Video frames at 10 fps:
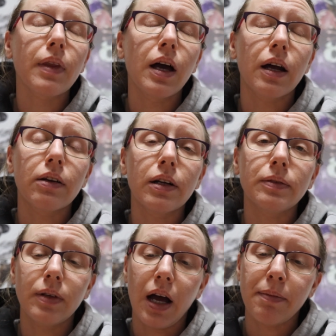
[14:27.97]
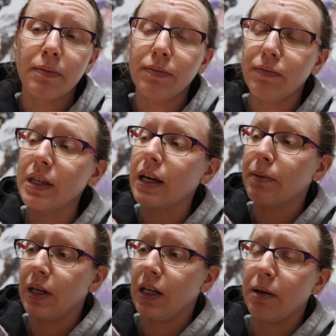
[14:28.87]
I don't know. I think I'm
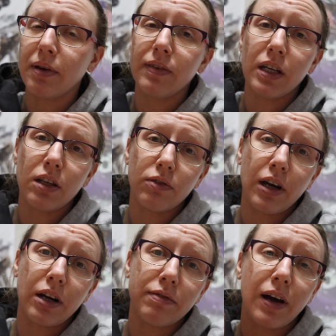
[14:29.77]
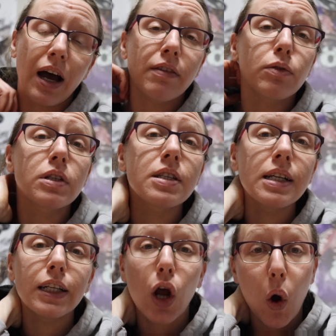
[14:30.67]
going to end up giving it a 3 out of 5. It was
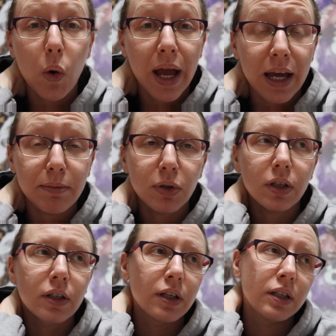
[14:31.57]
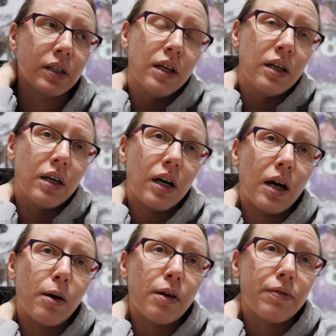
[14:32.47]
still an okay book.
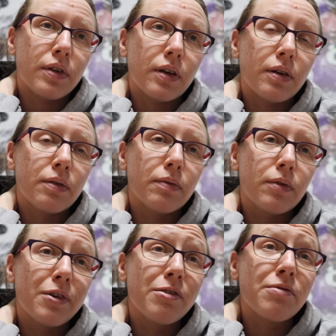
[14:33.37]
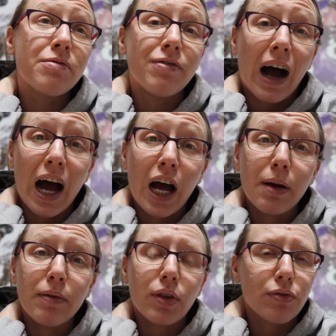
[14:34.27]
If the
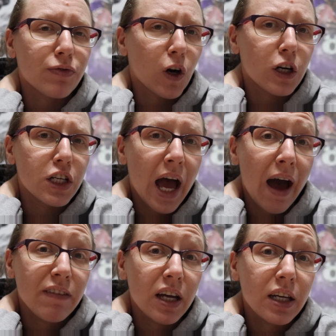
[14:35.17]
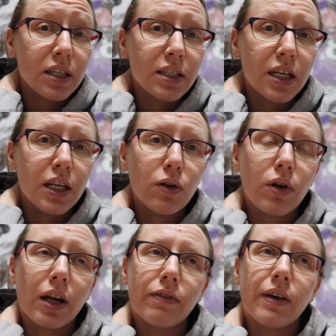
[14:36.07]
vibe of the first half had
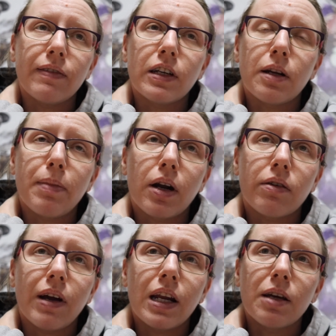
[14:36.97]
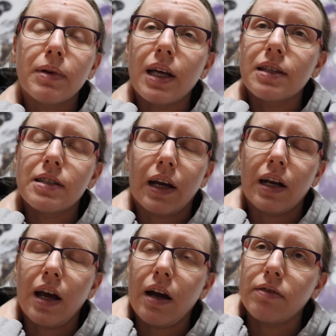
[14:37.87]
continued, I'd have given it a better rating, but that
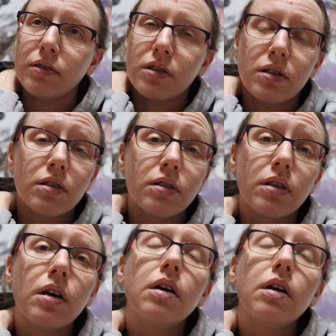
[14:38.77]
second half was just